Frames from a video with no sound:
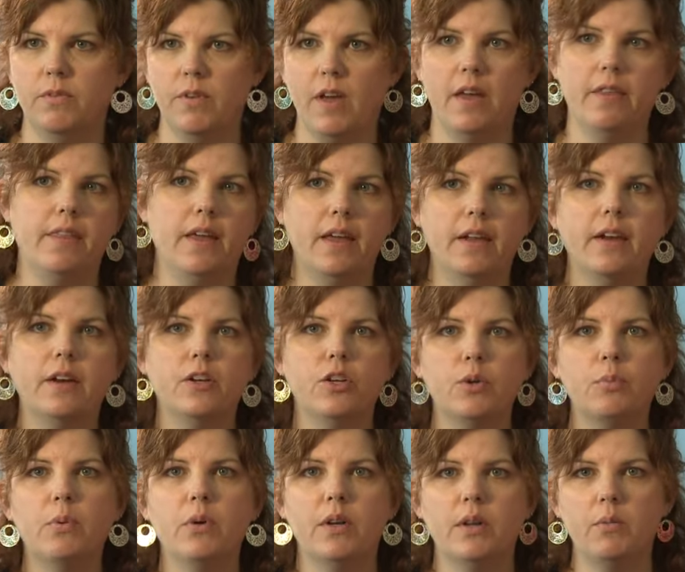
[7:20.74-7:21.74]
got that
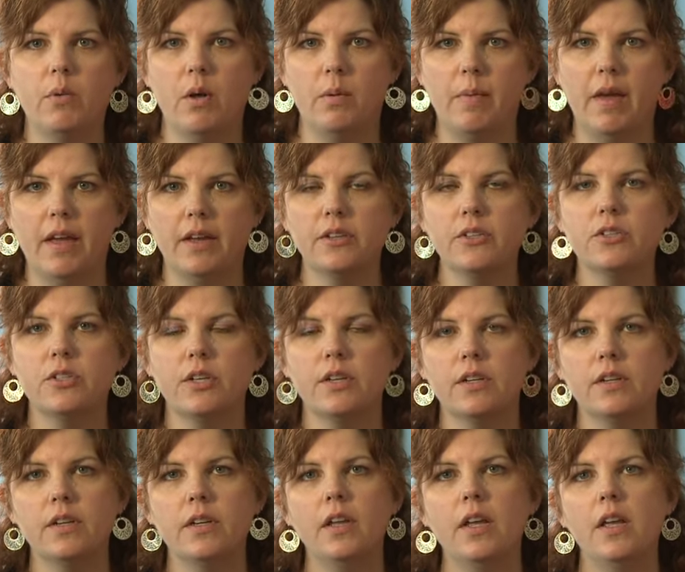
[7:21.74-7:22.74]
area pretty well
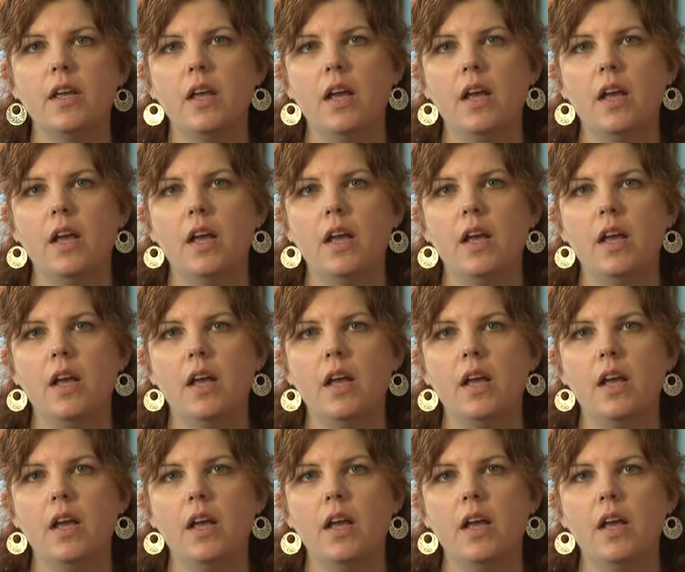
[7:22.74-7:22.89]
mastered.